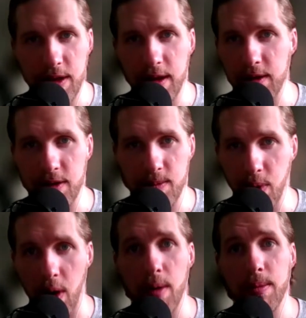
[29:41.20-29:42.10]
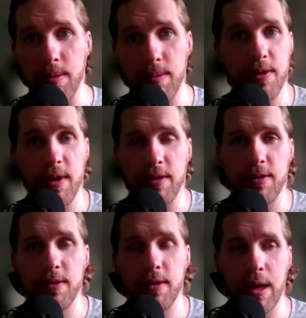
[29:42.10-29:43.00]
things and problems,
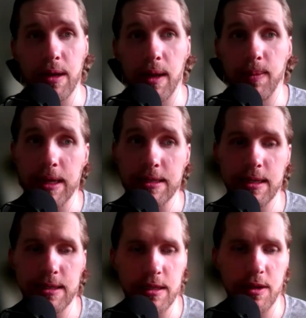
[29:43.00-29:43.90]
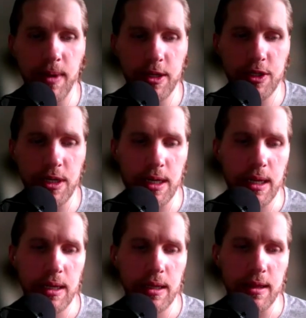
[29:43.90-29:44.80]
it's it, it makes sense that you mentioned
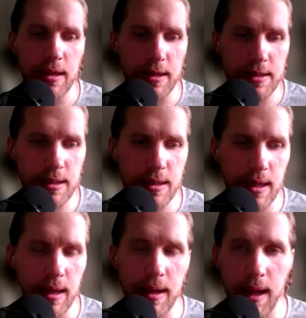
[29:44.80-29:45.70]
this uh,